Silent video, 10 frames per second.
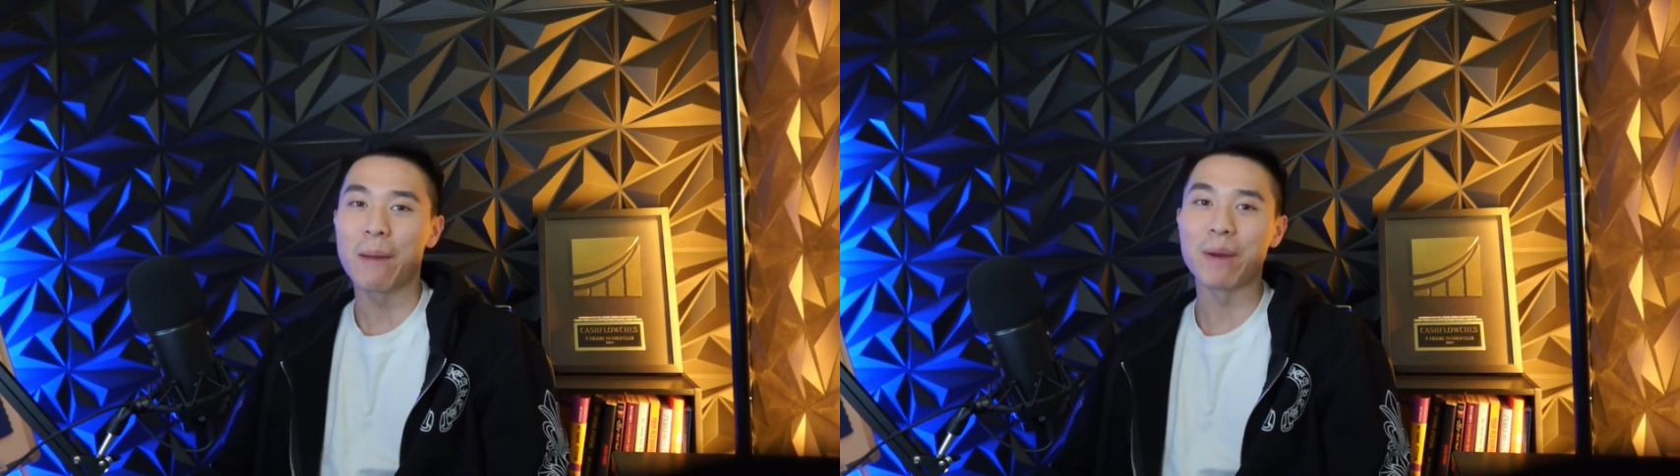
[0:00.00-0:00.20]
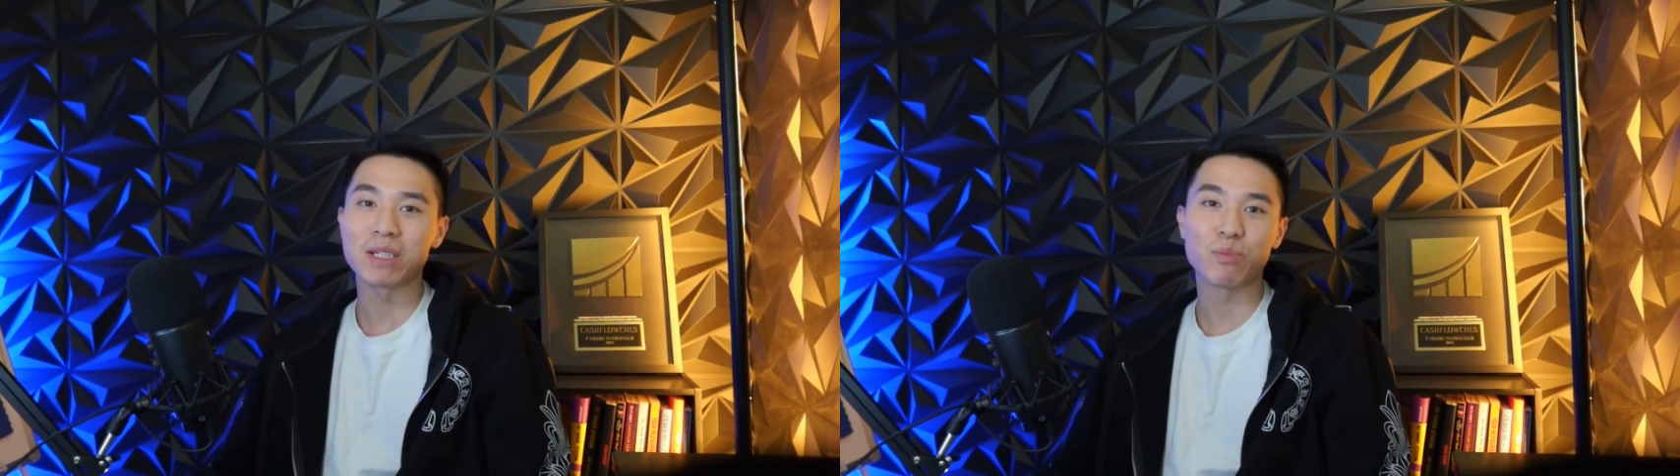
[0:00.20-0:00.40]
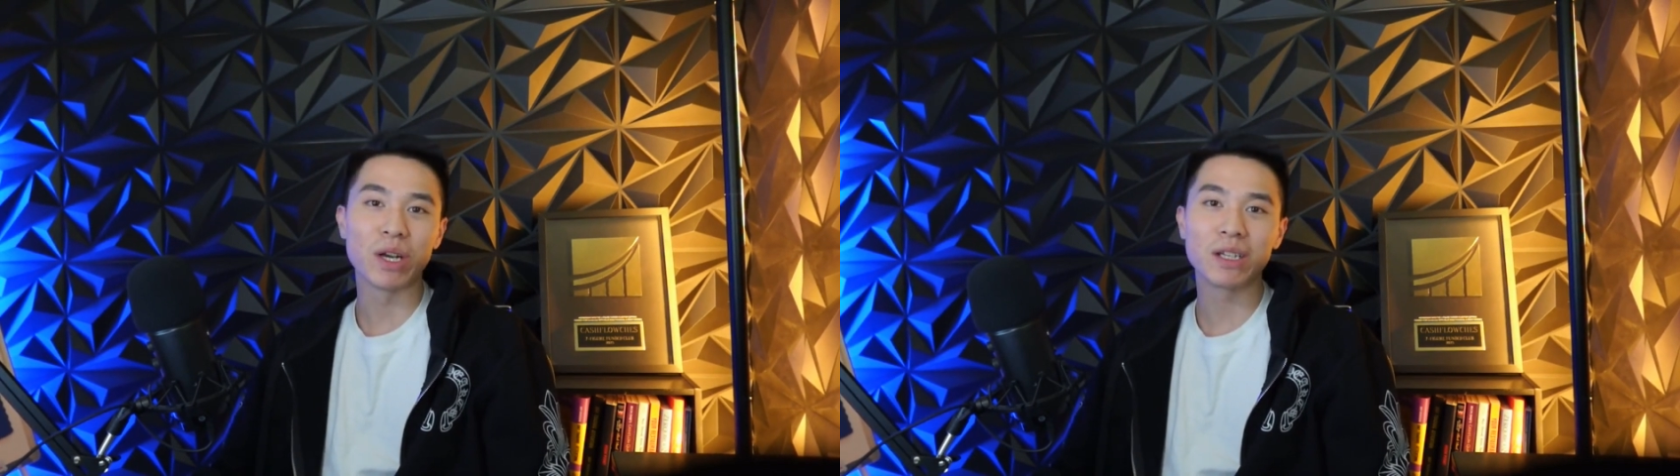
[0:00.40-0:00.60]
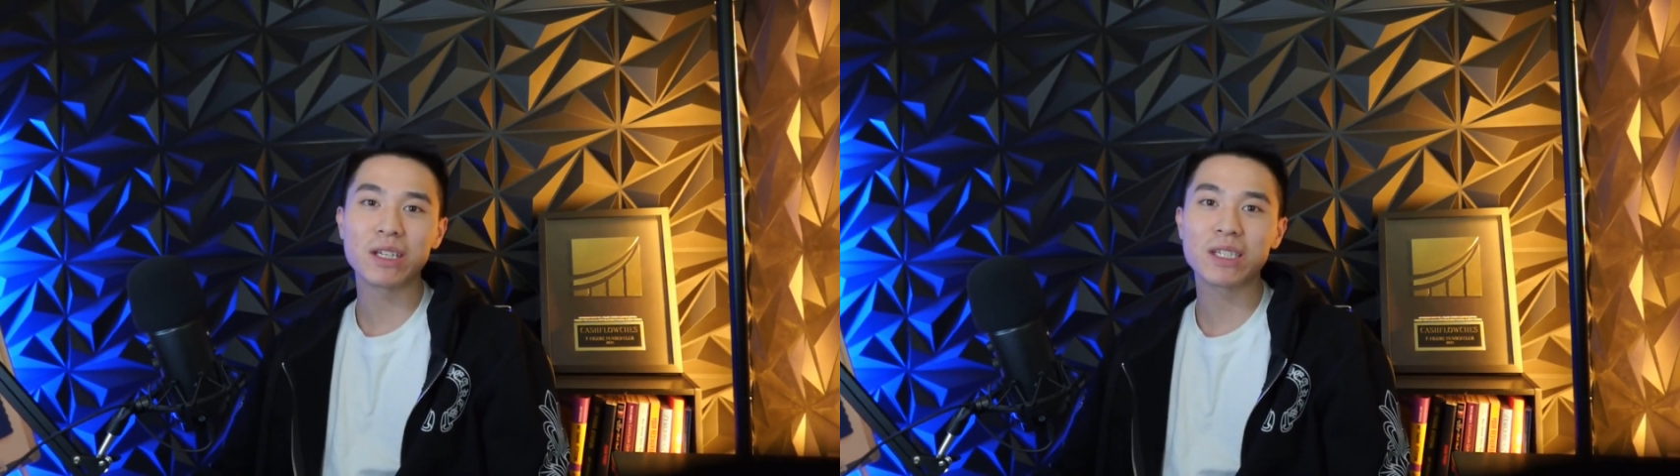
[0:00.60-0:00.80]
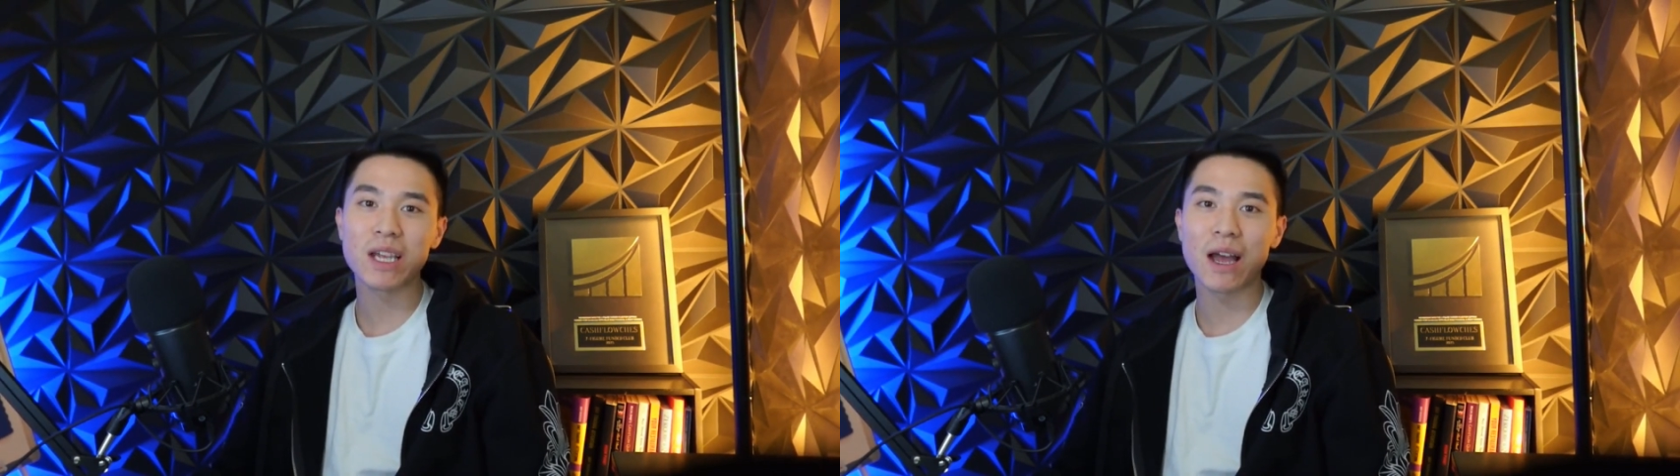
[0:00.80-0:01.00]
By spreading
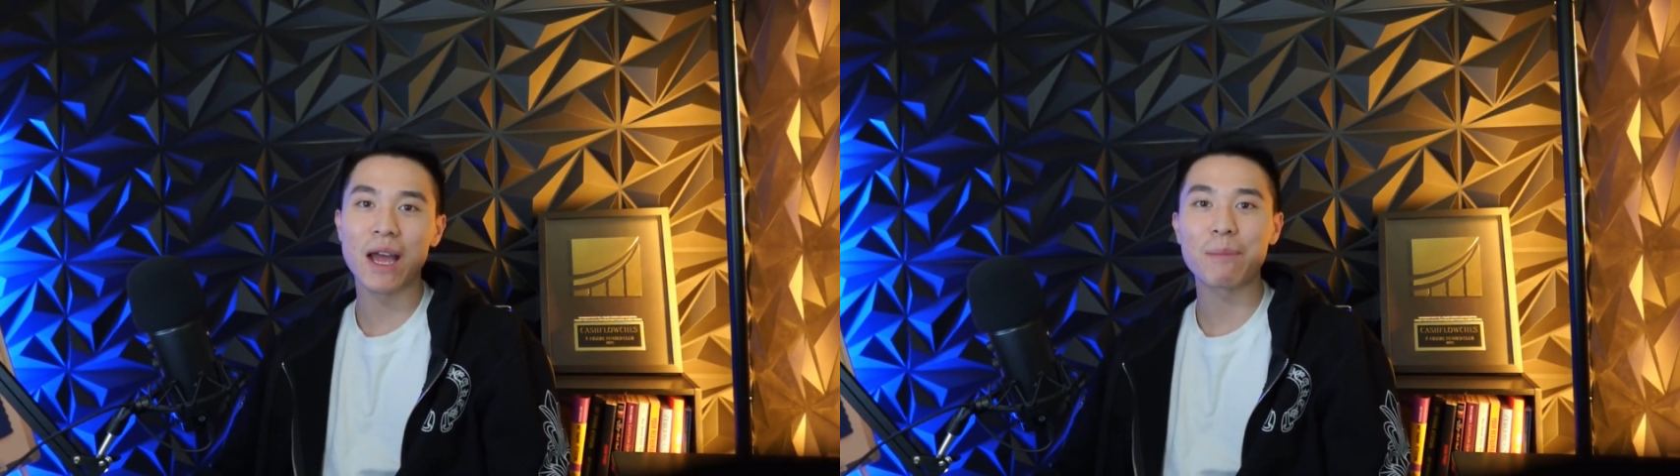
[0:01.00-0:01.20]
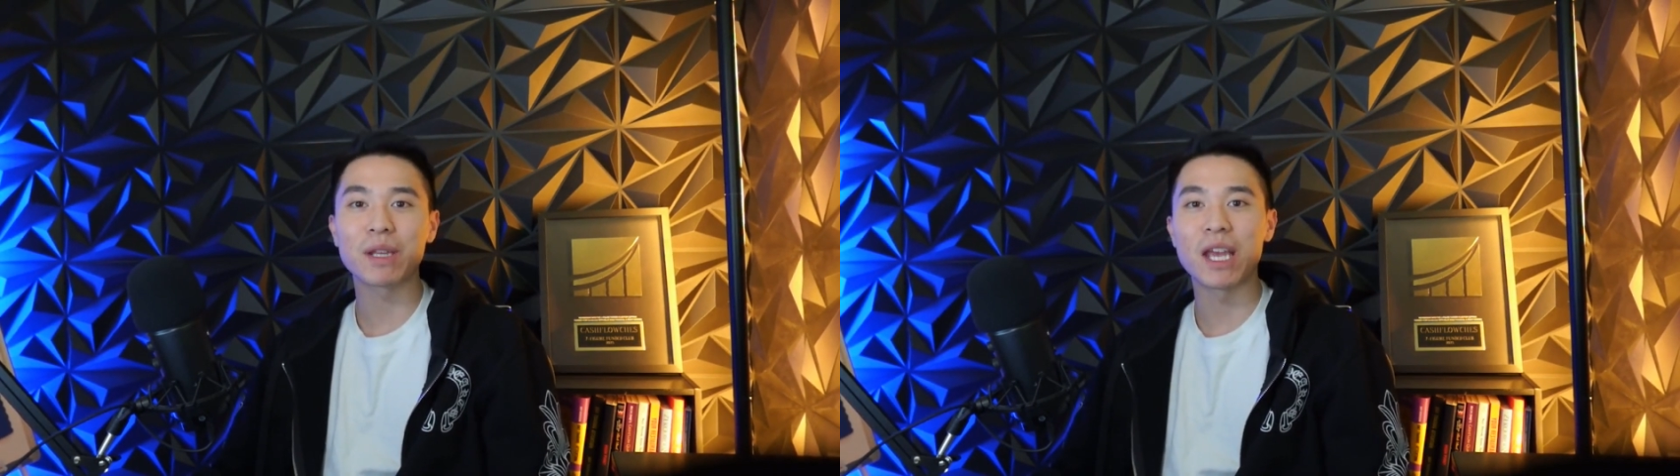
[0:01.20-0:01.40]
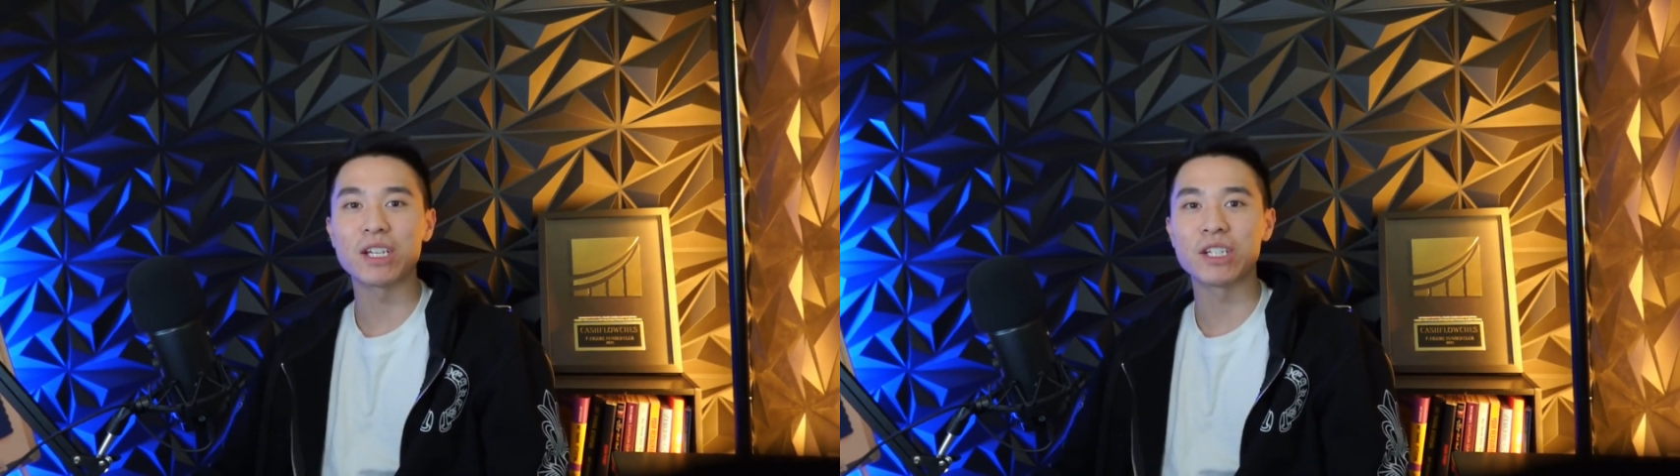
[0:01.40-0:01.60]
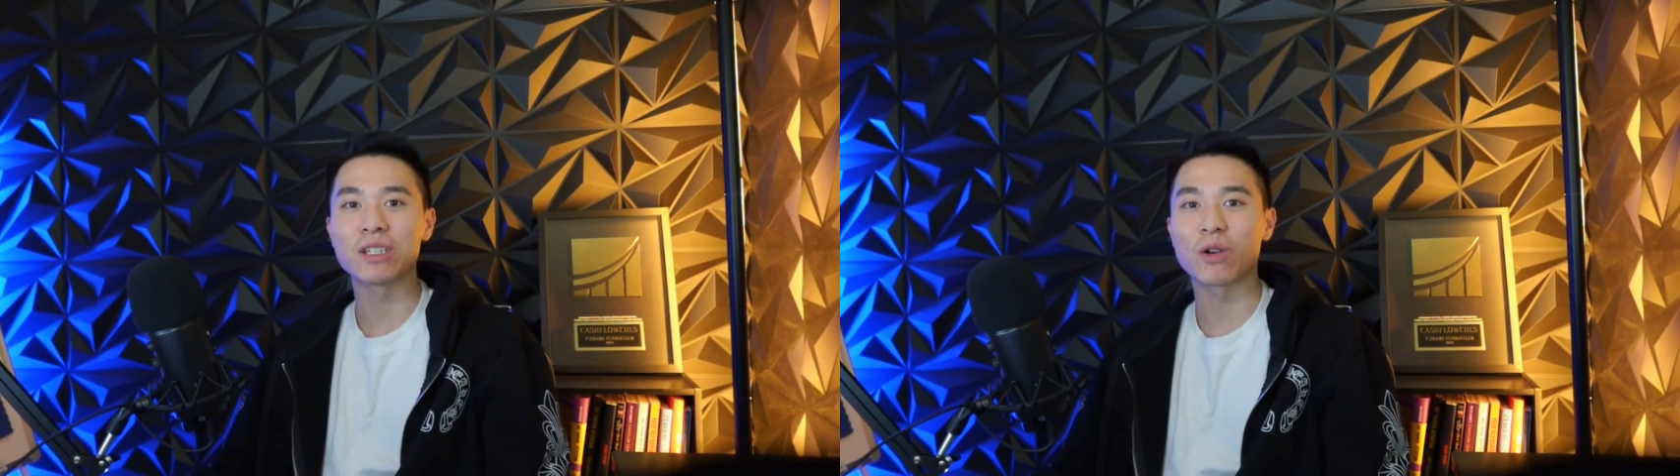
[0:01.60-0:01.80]
this applications